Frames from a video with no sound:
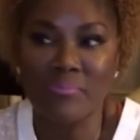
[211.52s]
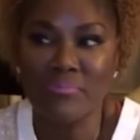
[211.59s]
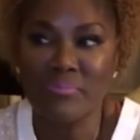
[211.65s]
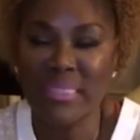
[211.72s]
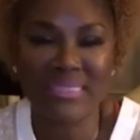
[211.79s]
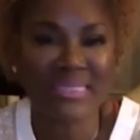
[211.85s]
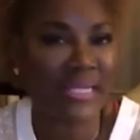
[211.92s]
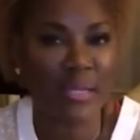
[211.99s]

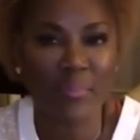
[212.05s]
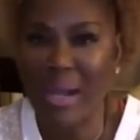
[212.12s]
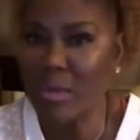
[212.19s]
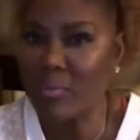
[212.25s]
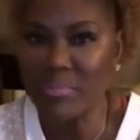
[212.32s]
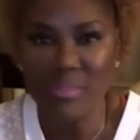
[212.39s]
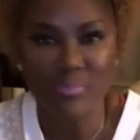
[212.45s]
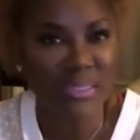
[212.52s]
It's not
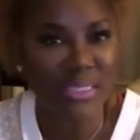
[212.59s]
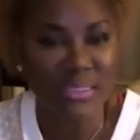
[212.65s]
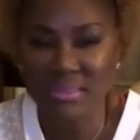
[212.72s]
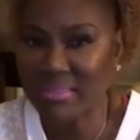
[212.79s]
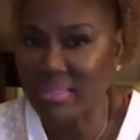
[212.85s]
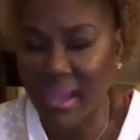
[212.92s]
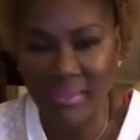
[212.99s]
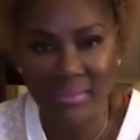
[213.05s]
about me being
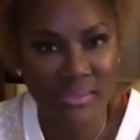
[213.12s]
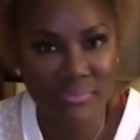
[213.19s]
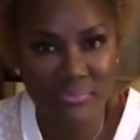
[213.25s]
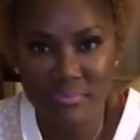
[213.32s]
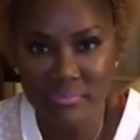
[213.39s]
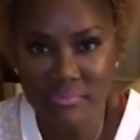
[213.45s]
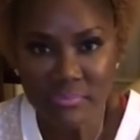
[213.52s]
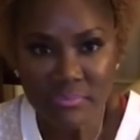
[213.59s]
silent.
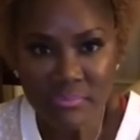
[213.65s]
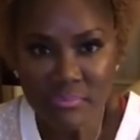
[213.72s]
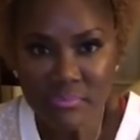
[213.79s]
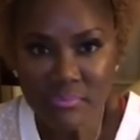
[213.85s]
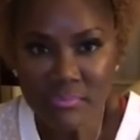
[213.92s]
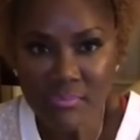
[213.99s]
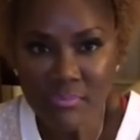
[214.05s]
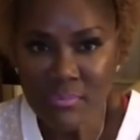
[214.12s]

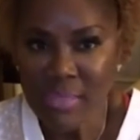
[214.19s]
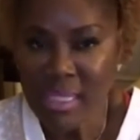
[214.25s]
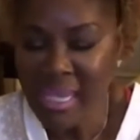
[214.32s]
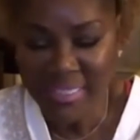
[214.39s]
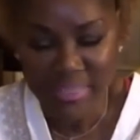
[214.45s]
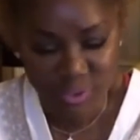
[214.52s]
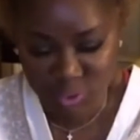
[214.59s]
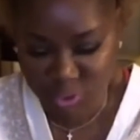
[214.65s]

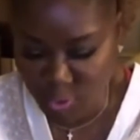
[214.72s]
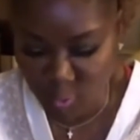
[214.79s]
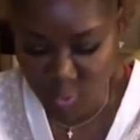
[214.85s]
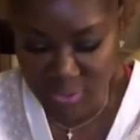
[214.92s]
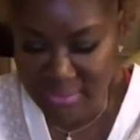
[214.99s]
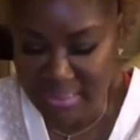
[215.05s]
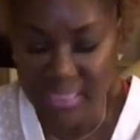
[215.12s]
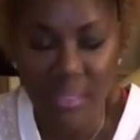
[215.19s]
And it's
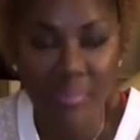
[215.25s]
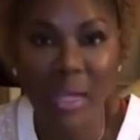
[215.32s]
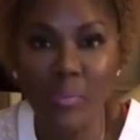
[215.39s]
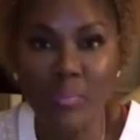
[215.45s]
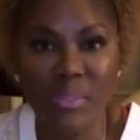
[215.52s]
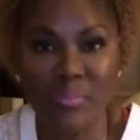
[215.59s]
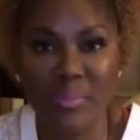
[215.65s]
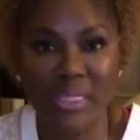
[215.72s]
certainly not about
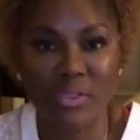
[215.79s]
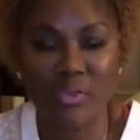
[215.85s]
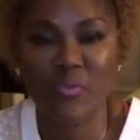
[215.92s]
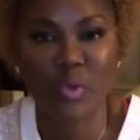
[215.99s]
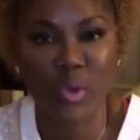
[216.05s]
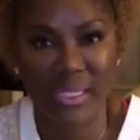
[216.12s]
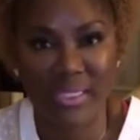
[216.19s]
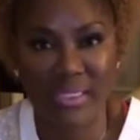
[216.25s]
me being
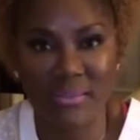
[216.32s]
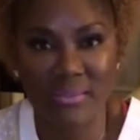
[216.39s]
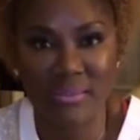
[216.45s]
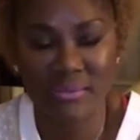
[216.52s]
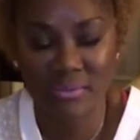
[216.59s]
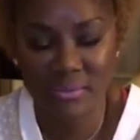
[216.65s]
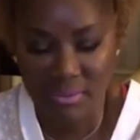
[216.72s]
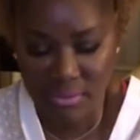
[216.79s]
afraid.
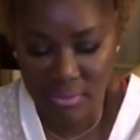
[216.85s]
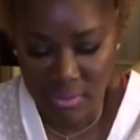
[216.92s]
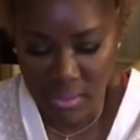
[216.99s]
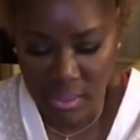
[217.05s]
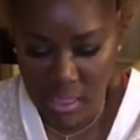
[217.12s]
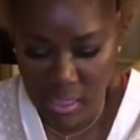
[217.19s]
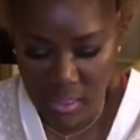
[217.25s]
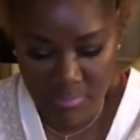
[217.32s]

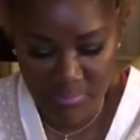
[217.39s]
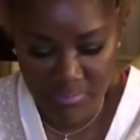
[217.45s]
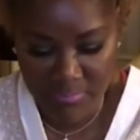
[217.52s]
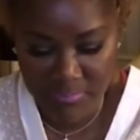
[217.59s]
And